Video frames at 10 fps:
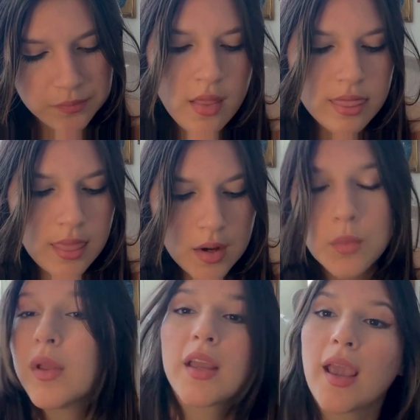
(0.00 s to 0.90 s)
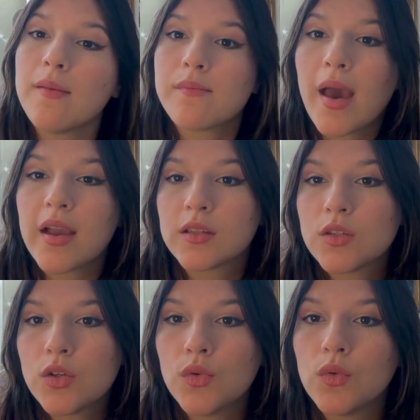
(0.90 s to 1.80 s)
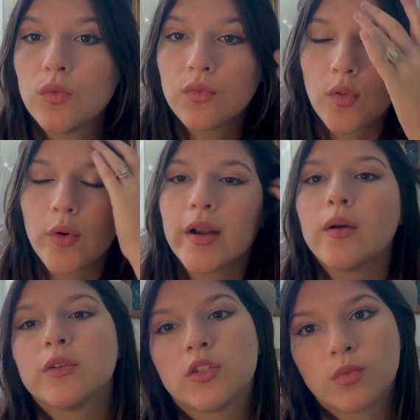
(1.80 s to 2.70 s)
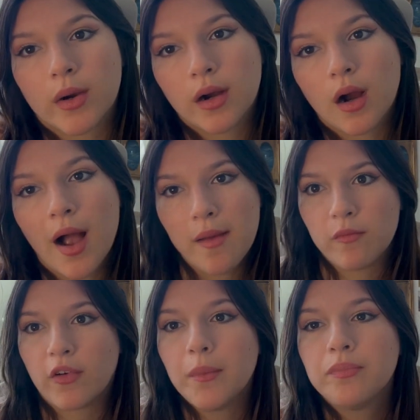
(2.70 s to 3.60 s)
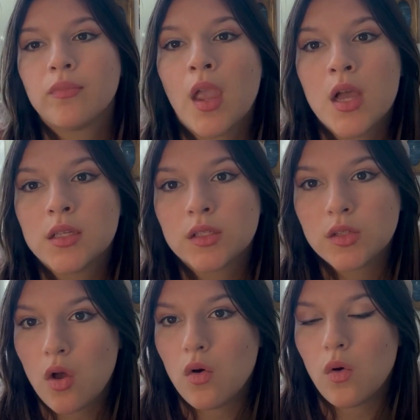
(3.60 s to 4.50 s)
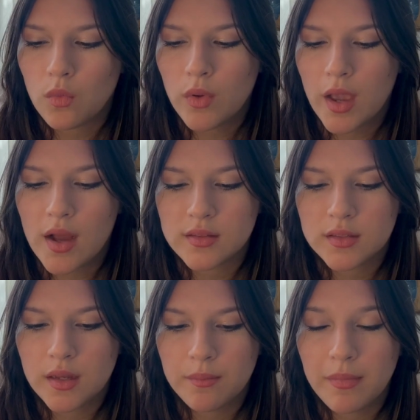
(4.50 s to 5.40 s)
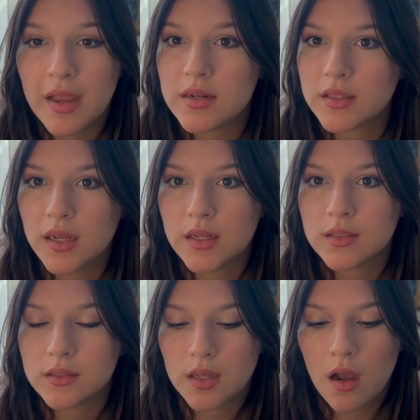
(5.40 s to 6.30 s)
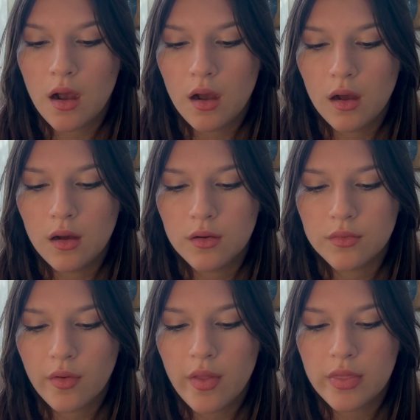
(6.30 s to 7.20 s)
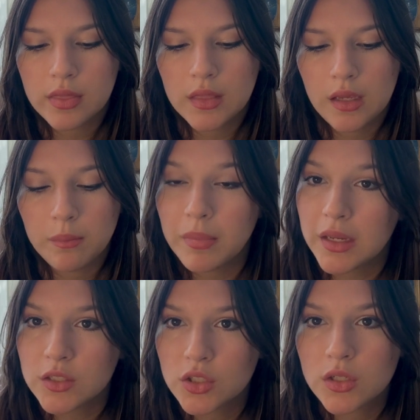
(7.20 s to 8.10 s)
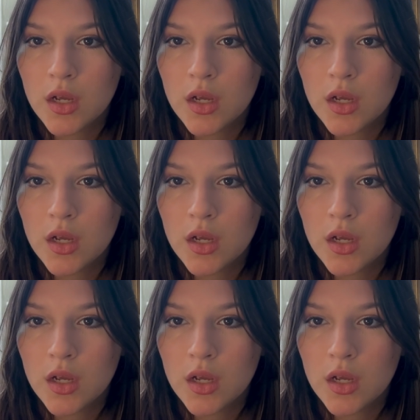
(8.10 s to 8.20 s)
Then we came back to Florida, which is where I'm from. So we got some paintings of the beach,